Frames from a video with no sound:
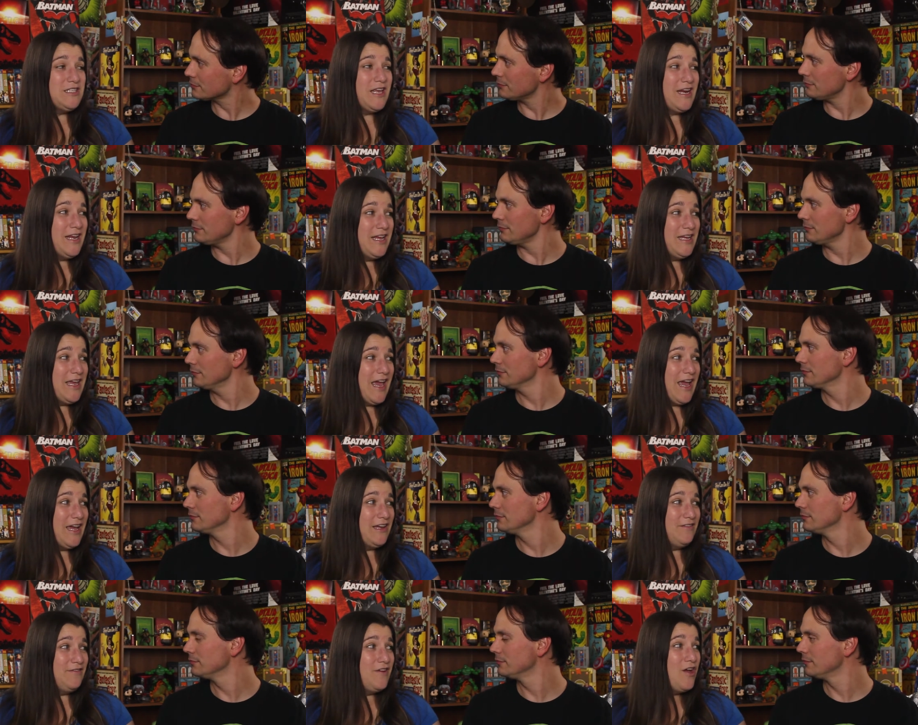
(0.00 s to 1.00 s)
Speaker 1: that he
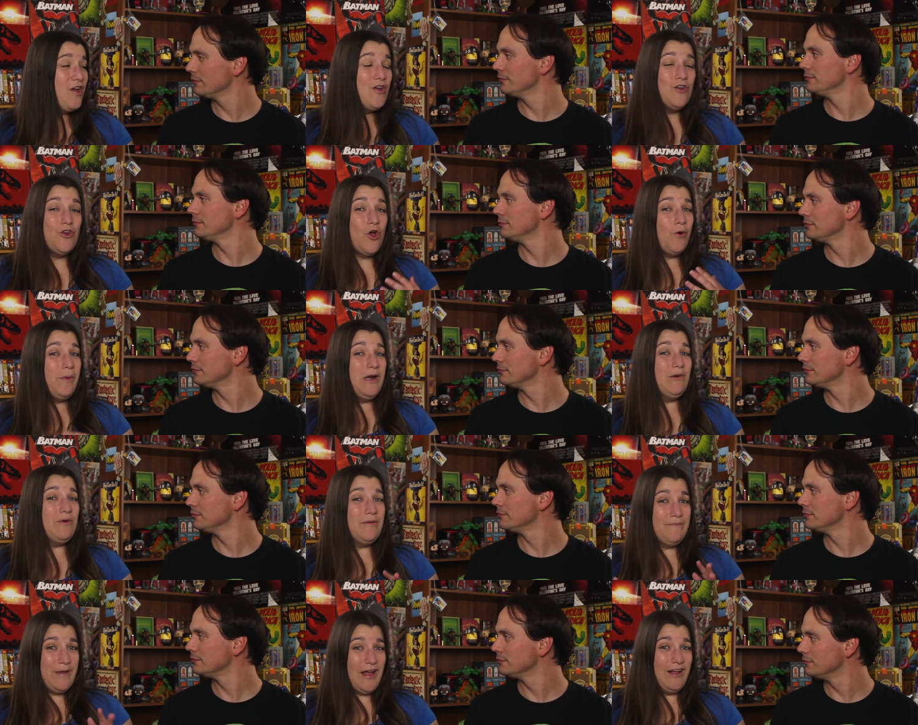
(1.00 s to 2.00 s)
gave, nobody
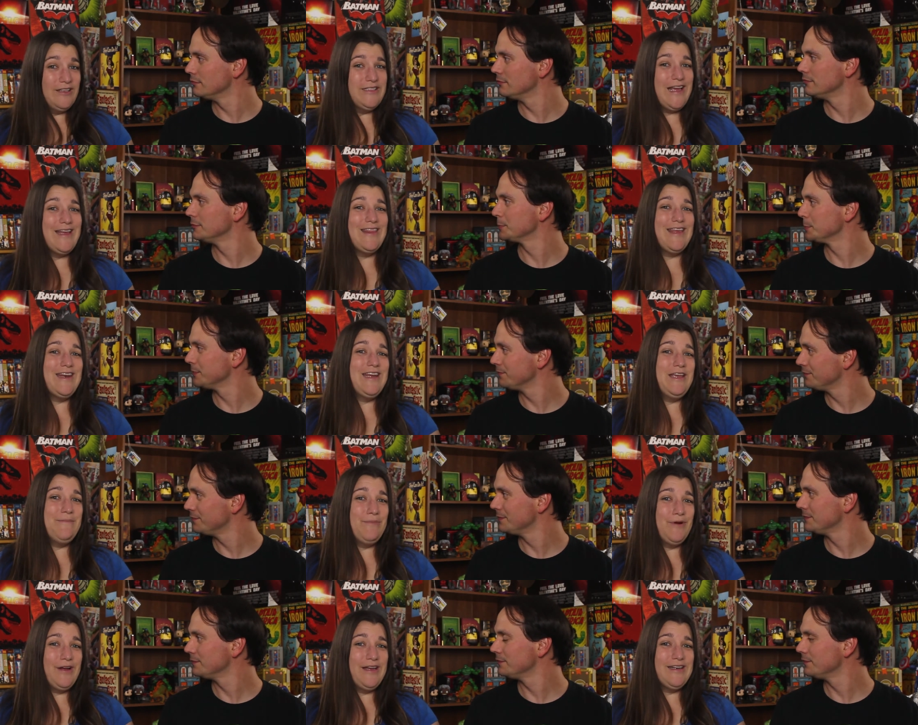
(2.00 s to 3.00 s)
rebelled, and then he
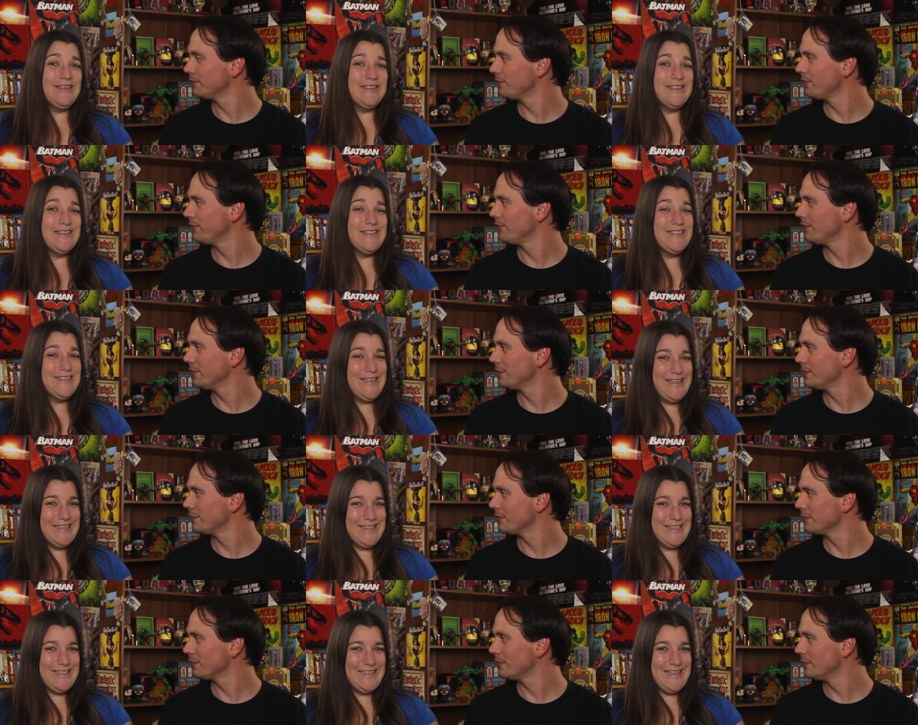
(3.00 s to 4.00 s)
put
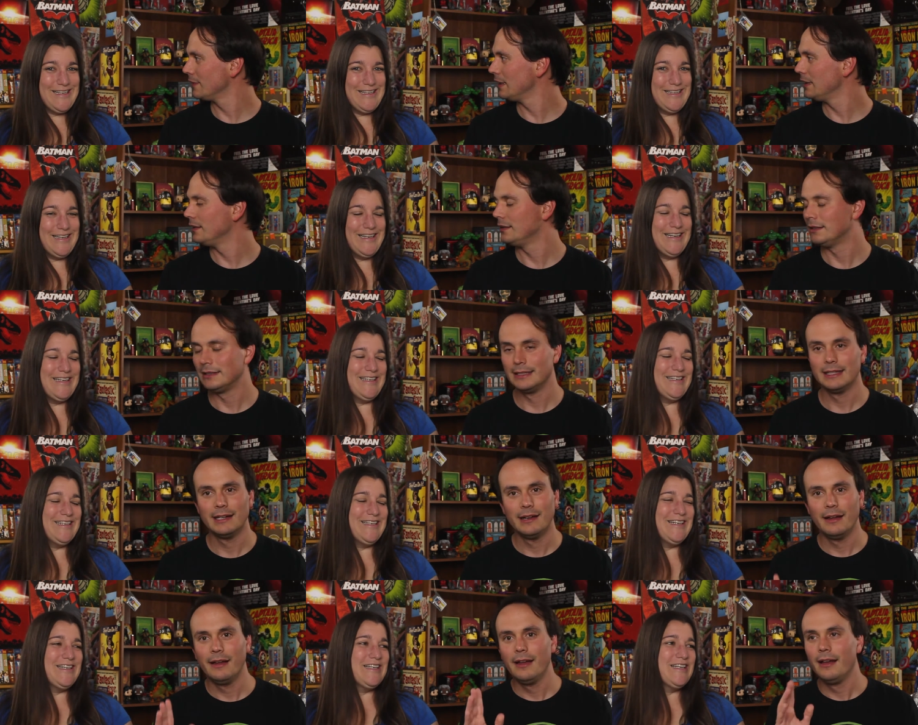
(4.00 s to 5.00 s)
Sansa
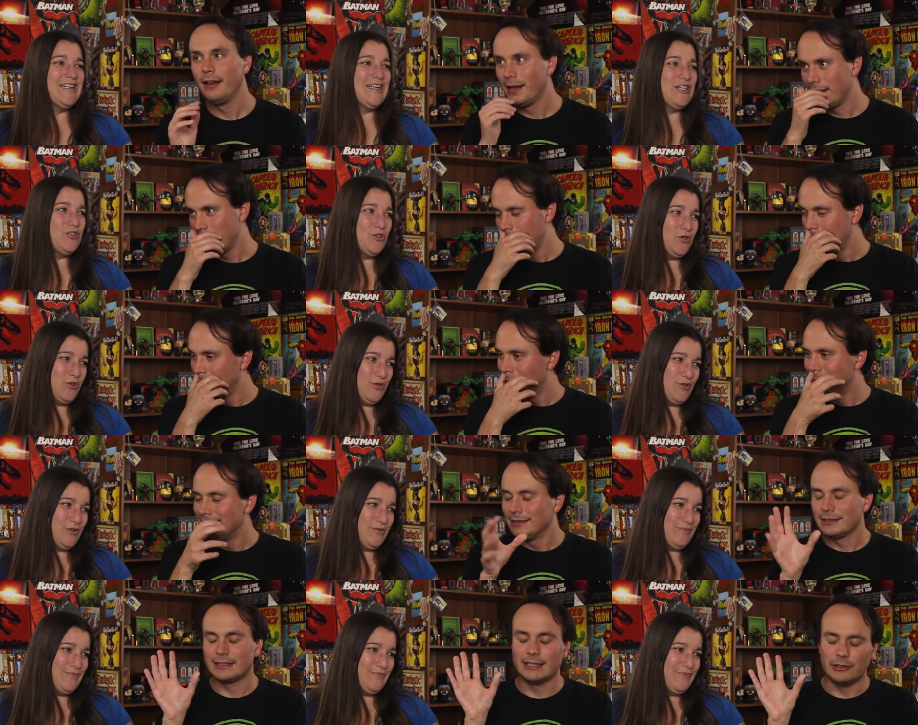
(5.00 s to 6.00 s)
in control.
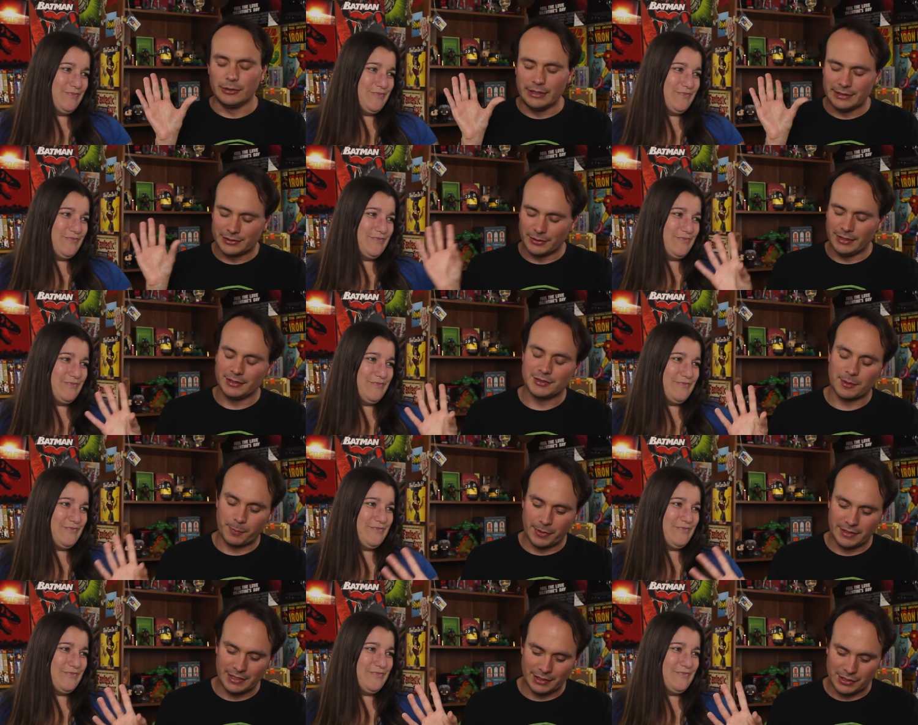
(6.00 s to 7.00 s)
Speaker 2: Okay, so here's a
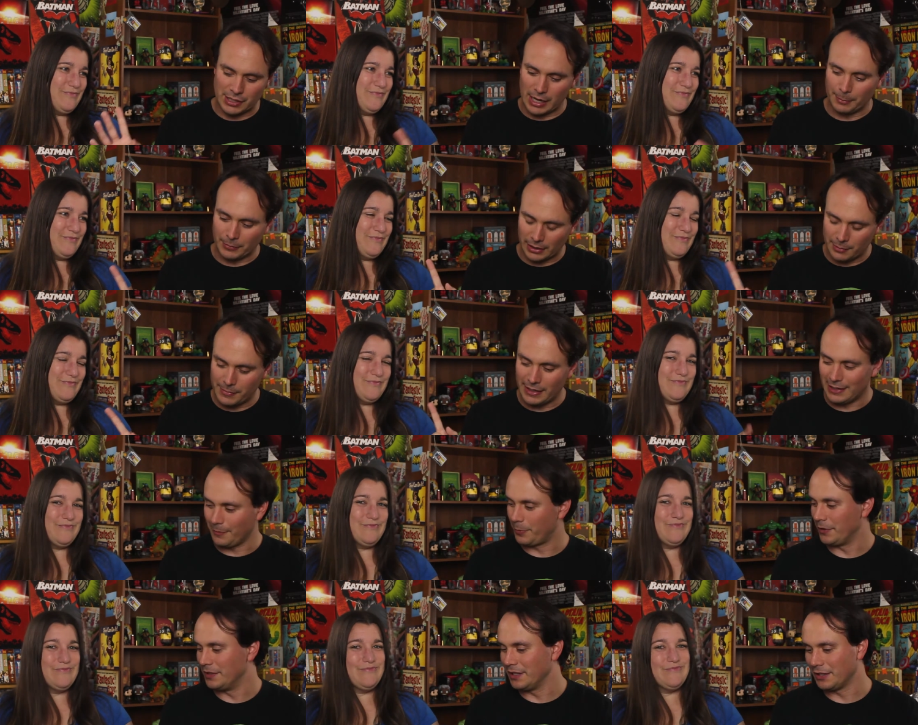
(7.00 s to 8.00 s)
prediction. I'm gonna make a
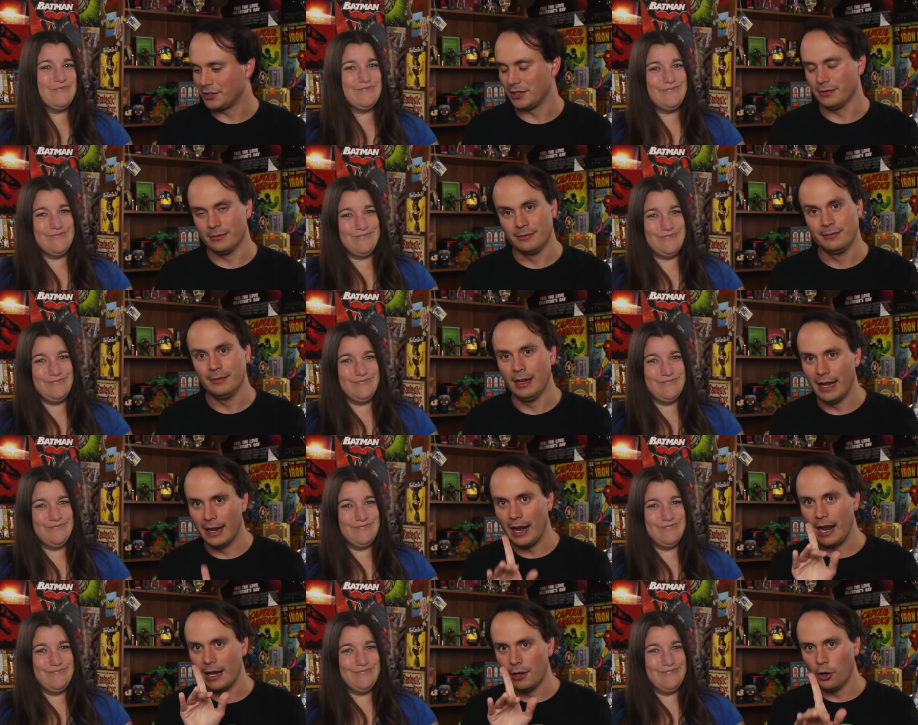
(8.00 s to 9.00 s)
prediction, and
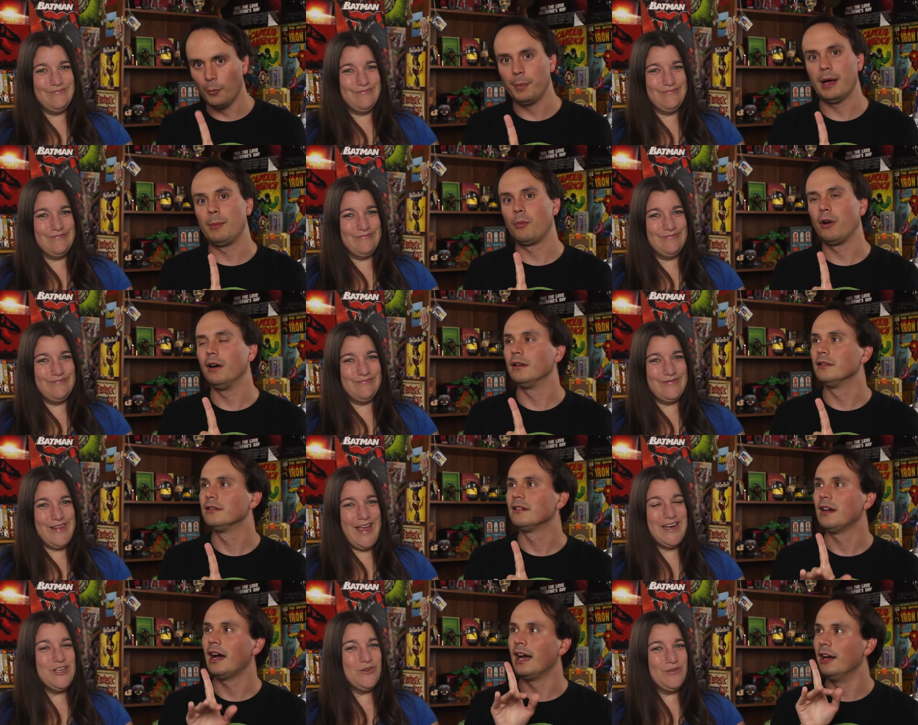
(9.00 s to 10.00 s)
I hope I'm wrong.
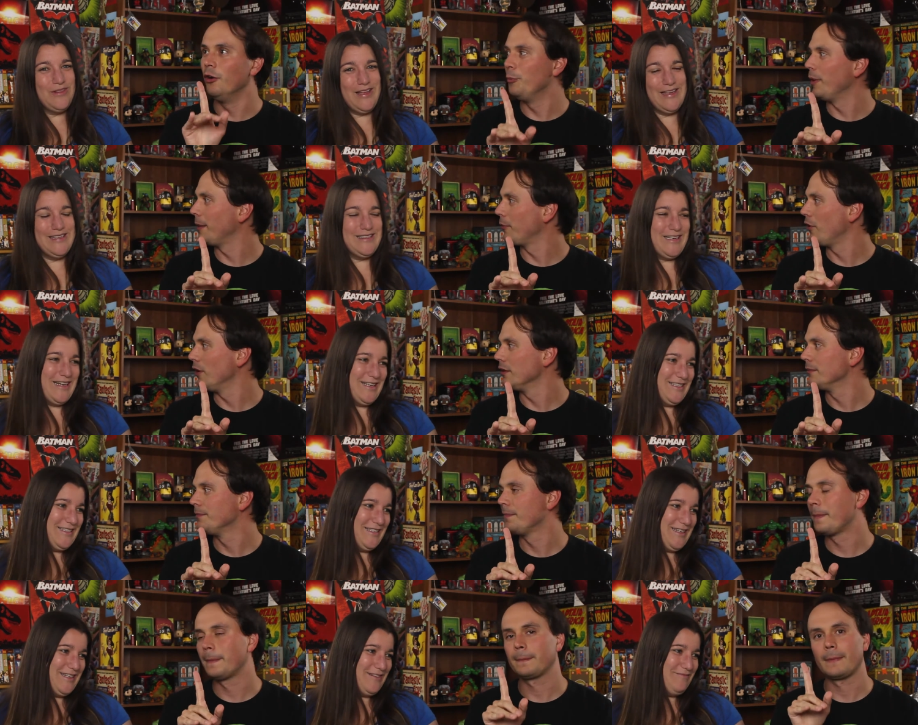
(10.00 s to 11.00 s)
Speaker 1: I hope I'm wrong.
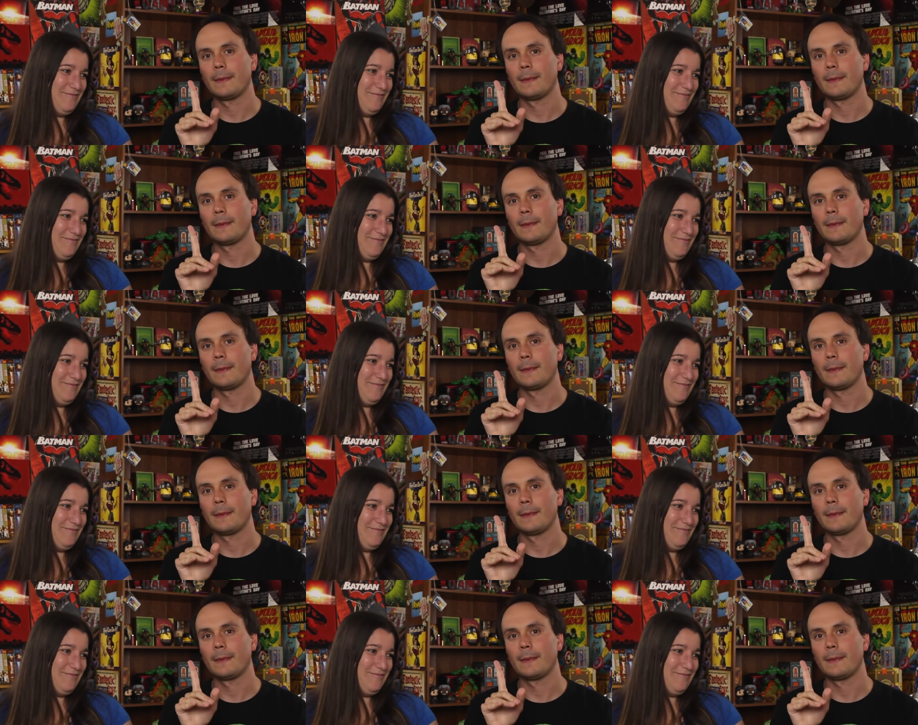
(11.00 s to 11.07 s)
Sansa.